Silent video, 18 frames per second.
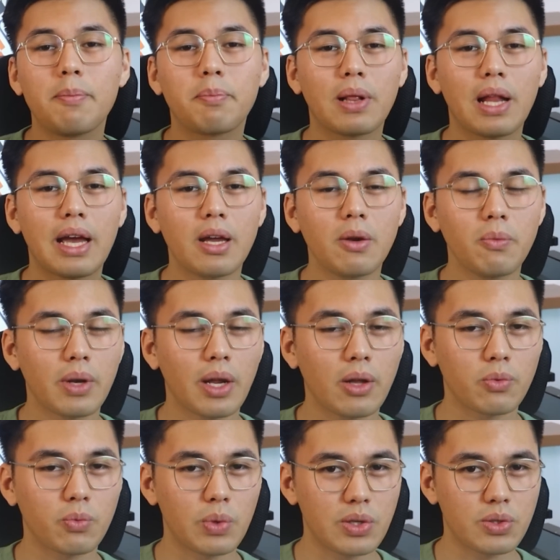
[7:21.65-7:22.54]
a plan
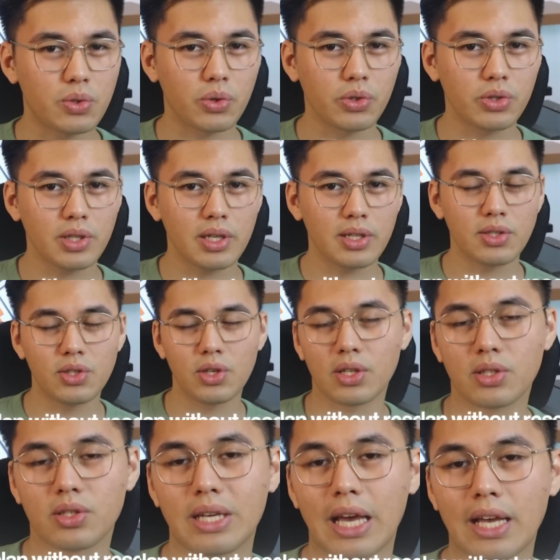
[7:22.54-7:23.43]
without research is
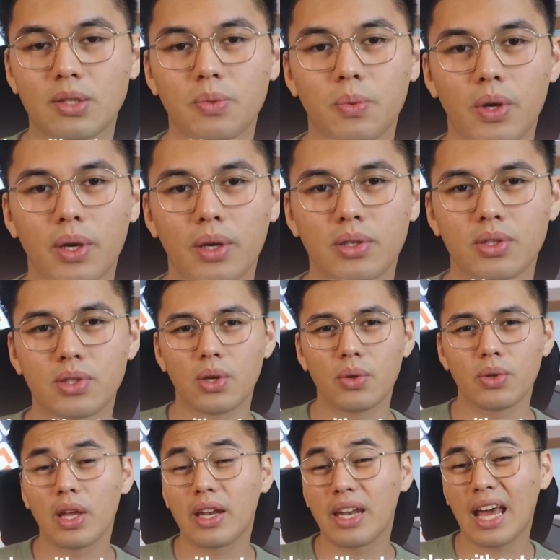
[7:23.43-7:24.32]
just guesswork, so the